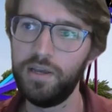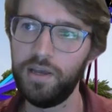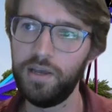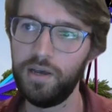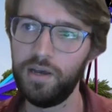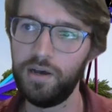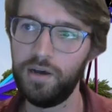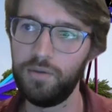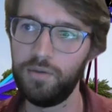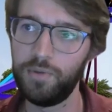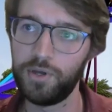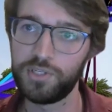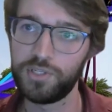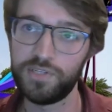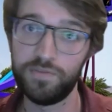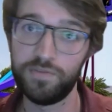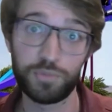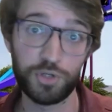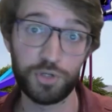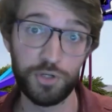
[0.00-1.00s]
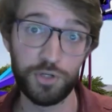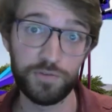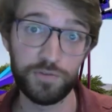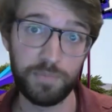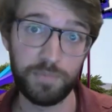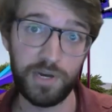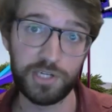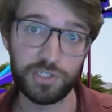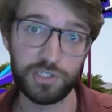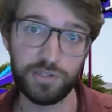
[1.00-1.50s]
Uh, we also have improved
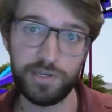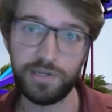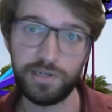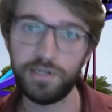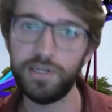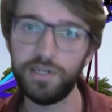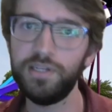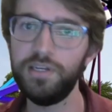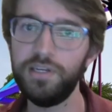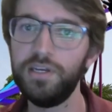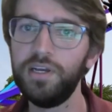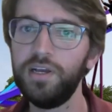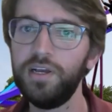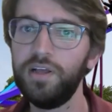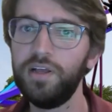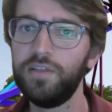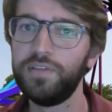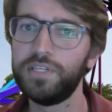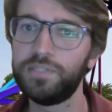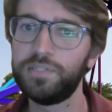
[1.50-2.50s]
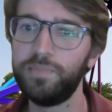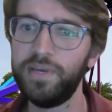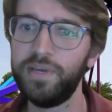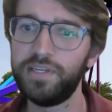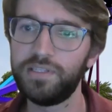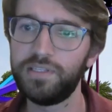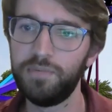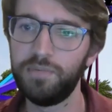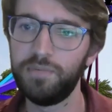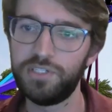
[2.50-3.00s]
modularity. This
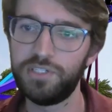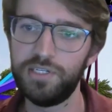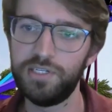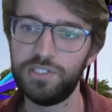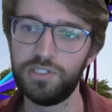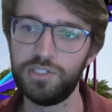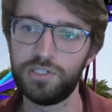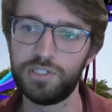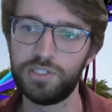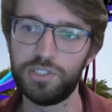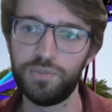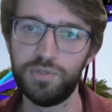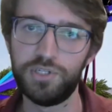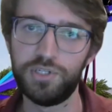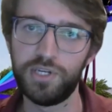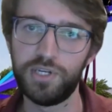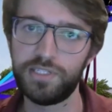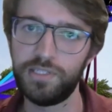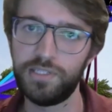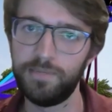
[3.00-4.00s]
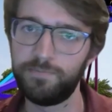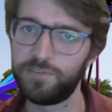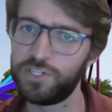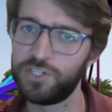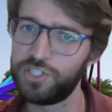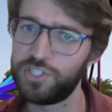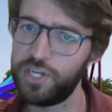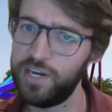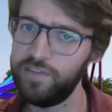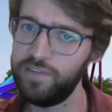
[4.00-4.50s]
makes it much easier to adjust them for
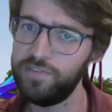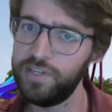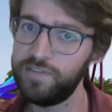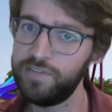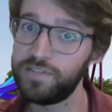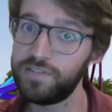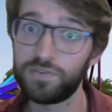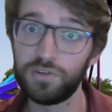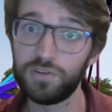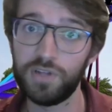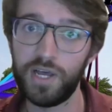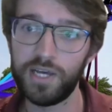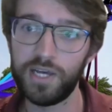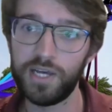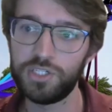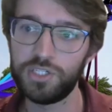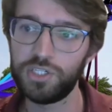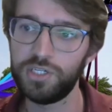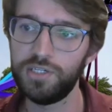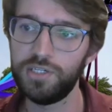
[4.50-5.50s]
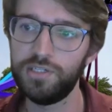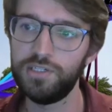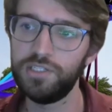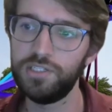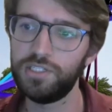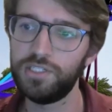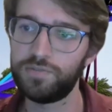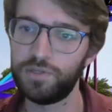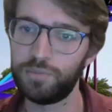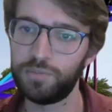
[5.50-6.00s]
chain lifts, for
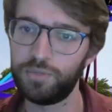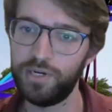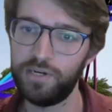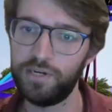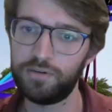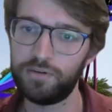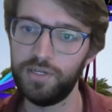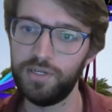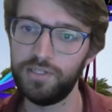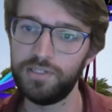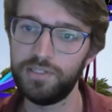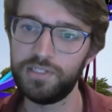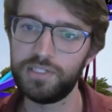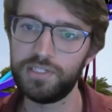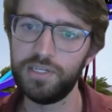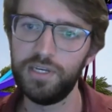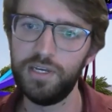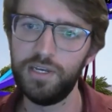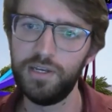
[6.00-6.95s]
launches, for the brake runs.